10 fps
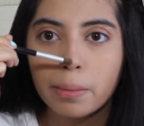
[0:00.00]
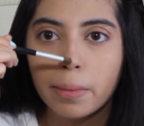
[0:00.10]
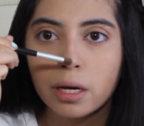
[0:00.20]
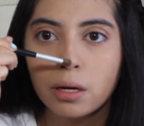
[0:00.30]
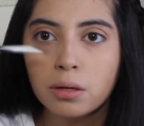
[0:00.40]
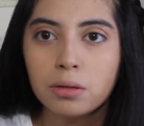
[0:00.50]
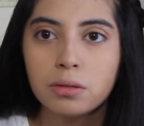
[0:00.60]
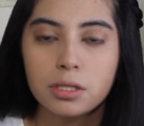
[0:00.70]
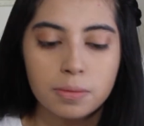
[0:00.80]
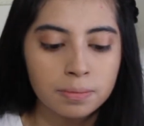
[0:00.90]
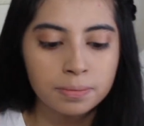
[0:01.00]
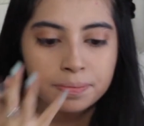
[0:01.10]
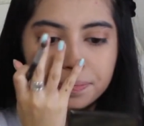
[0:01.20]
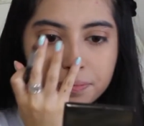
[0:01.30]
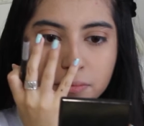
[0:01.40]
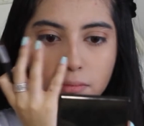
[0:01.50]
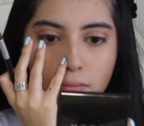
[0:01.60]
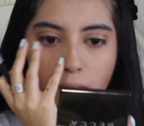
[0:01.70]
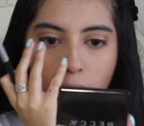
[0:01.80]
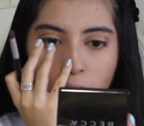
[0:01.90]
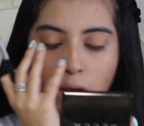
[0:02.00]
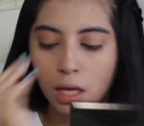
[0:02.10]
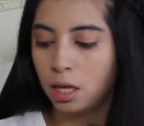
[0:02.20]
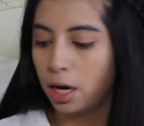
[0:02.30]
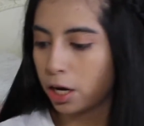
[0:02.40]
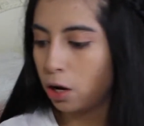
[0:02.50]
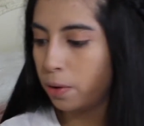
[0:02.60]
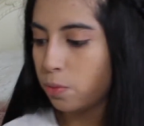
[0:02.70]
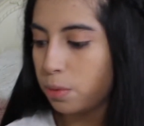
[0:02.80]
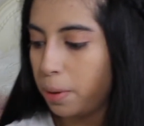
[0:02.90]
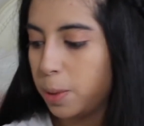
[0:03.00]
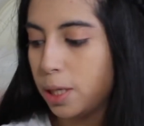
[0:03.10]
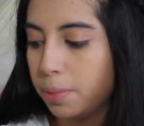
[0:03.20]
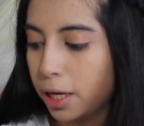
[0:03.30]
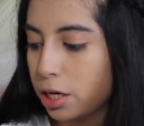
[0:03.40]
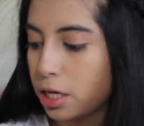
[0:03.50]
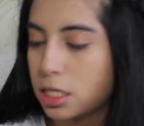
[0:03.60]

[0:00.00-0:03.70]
My nose. And then I go in with my beauty blender.